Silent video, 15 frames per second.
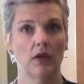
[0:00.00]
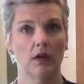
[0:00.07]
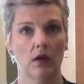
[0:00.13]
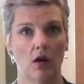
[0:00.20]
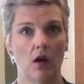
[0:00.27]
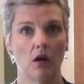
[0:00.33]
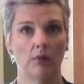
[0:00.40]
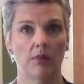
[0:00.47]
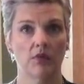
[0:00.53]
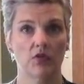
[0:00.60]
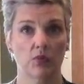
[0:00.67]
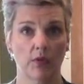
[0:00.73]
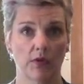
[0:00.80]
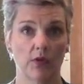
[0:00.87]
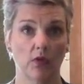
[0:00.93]
and
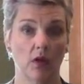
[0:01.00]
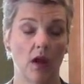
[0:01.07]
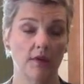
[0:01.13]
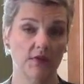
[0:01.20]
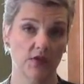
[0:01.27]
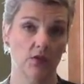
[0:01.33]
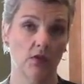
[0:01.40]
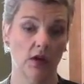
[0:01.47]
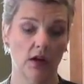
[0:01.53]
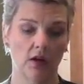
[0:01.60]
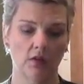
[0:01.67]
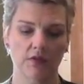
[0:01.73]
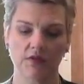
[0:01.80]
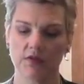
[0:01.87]
accomplish with our lives and our health.